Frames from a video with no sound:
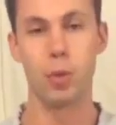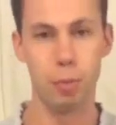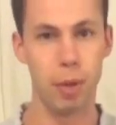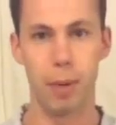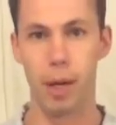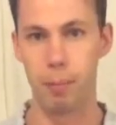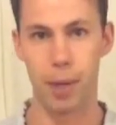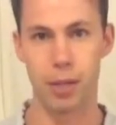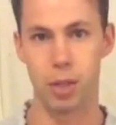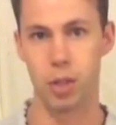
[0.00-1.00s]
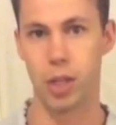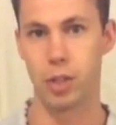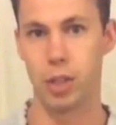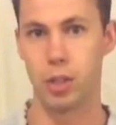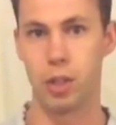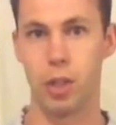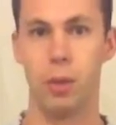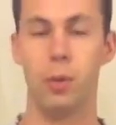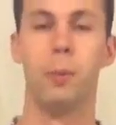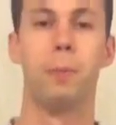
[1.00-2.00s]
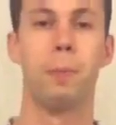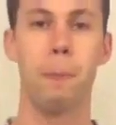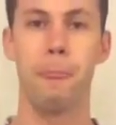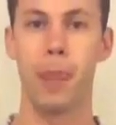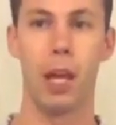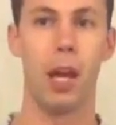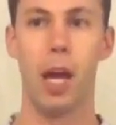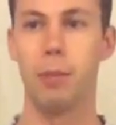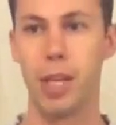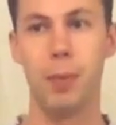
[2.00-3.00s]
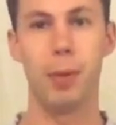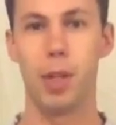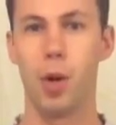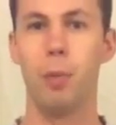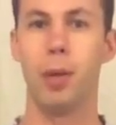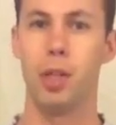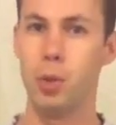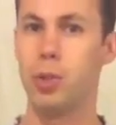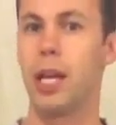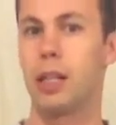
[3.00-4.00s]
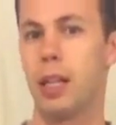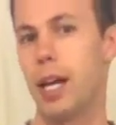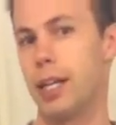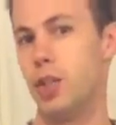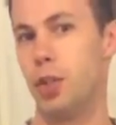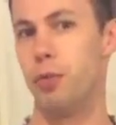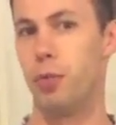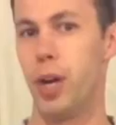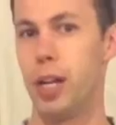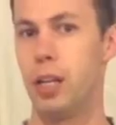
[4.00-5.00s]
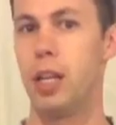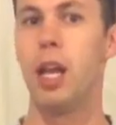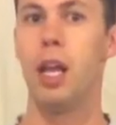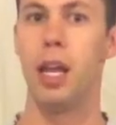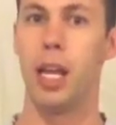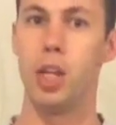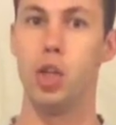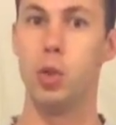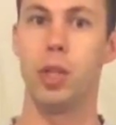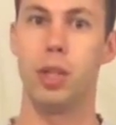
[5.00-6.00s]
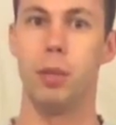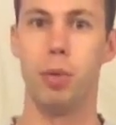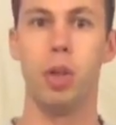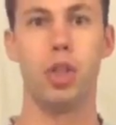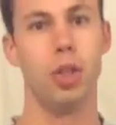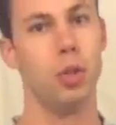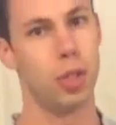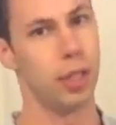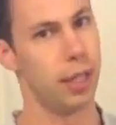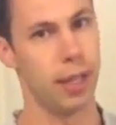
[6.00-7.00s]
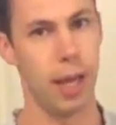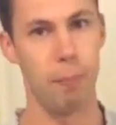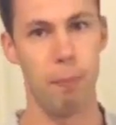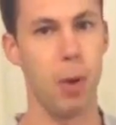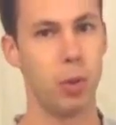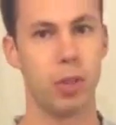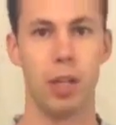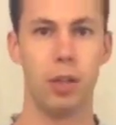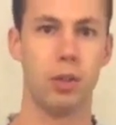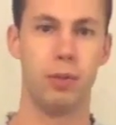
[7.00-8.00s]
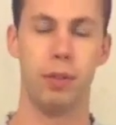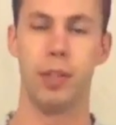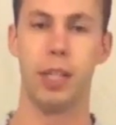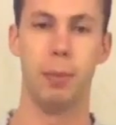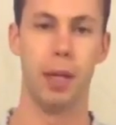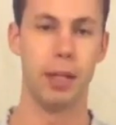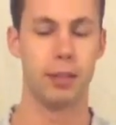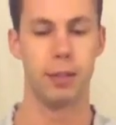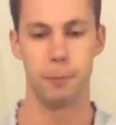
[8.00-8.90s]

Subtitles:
would be my best suggestions to keep it going, but use that clock as your friend and use it to push you to get that most out of those 15 minutes.